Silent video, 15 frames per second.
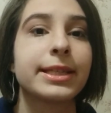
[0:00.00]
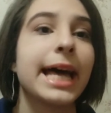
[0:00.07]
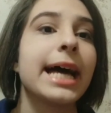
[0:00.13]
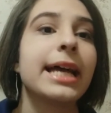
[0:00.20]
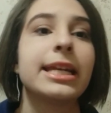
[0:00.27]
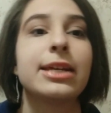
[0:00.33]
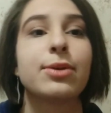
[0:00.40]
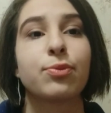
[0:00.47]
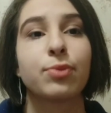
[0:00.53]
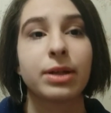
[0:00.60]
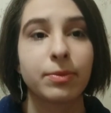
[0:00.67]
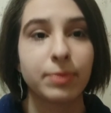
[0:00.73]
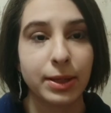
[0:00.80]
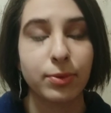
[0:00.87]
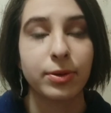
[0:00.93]
that he
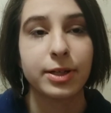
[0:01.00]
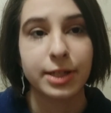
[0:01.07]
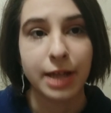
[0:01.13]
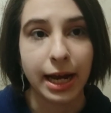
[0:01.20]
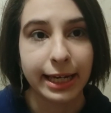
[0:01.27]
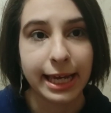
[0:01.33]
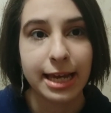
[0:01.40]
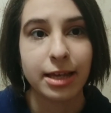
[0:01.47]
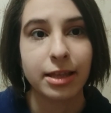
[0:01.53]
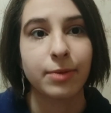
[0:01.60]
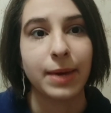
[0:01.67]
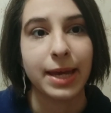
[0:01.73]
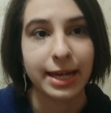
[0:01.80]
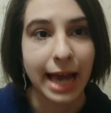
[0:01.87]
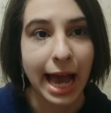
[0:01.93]
will be restocking the
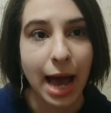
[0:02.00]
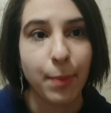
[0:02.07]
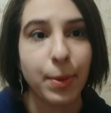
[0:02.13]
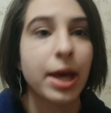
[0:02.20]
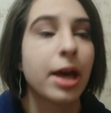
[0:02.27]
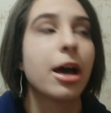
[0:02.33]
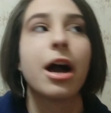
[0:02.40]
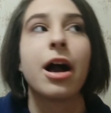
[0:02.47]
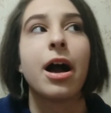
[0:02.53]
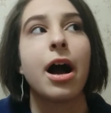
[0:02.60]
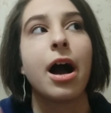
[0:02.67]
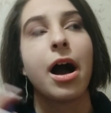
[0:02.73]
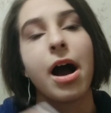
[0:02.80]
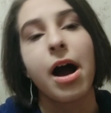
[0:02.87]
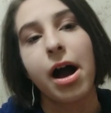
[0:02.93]
makeup
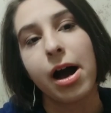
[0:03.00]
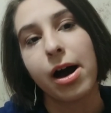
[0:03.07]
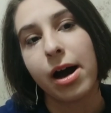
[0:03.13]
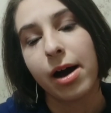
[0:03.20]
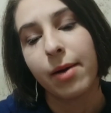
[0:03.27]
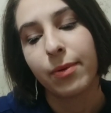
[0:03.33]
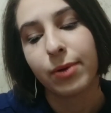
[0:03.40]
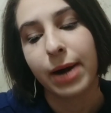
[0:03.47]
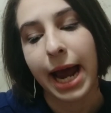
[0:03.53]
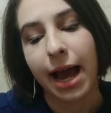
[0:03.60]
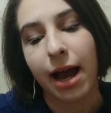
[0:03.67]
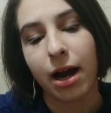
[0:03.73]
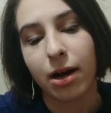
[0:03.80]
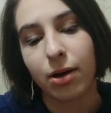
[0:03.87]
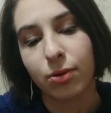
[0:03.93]

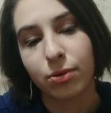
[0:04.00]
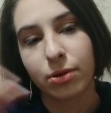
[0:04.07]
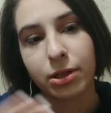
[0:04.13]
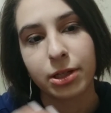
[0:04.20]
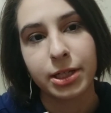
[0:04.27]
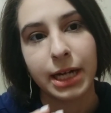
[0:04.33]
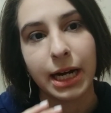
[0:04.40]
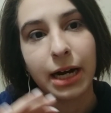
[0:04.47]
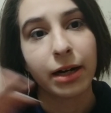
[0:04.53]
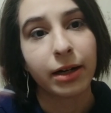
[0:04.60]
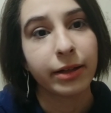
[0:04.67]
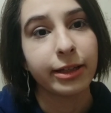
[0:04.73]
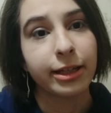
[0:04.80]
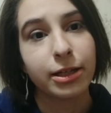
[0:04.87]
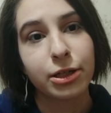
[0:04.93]
around
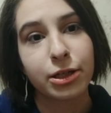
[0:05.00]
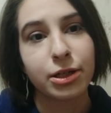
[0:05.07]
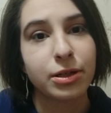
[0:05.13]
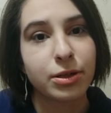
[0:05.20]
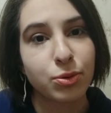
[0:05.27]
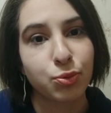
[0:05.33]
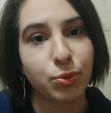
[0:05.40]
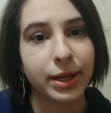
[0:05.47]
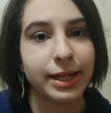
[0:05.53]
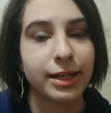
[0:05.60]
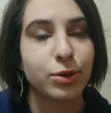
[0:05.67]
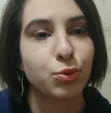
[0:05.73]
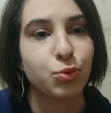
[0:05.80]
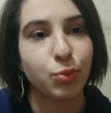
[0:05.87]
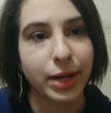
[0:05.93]
early
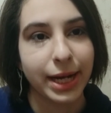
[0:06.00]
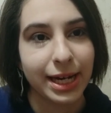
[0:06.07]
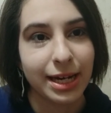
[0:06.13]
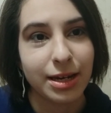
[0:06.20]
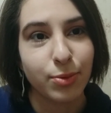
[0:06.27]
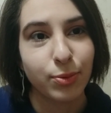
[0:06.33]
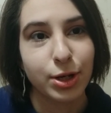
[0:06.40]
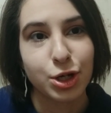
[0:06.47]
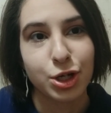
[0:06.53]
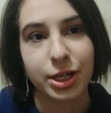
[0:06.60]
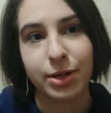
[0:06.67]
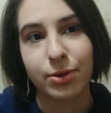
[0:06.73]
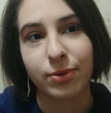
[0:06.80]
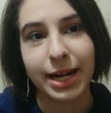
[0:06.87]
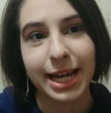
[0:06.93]
2020, which,
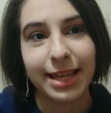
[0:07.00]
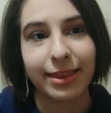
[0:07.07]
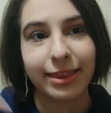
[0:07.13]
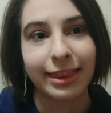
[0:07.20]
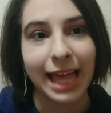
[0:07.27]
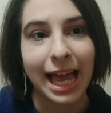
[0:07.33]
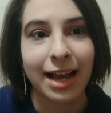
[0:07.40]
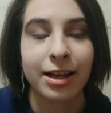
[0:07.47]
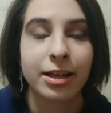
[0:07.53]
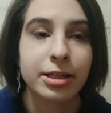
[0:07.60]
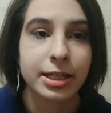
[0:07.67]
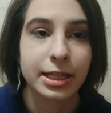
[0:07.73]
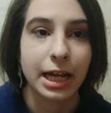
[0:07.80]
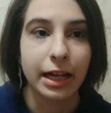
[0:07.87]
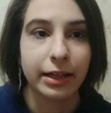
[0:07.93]
great,
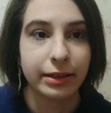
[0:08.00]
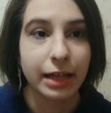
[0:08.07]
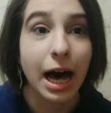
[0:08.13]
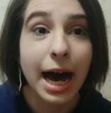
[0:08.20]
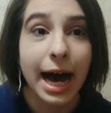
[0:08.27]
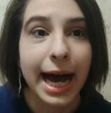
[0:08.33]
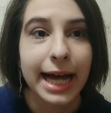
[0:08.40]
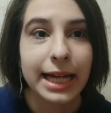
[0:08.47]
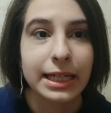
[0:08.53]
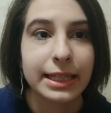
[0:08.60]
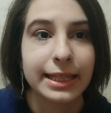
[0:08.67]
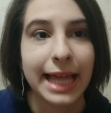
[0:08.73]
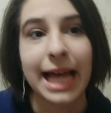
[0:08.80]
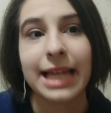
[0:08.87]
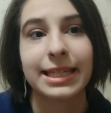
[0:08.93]
thanks a lot.
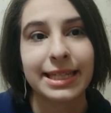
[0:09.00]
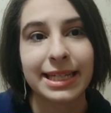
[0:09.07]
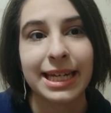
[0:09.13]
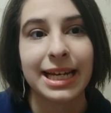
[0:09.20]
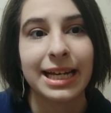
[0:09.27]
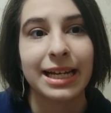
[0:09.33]
That's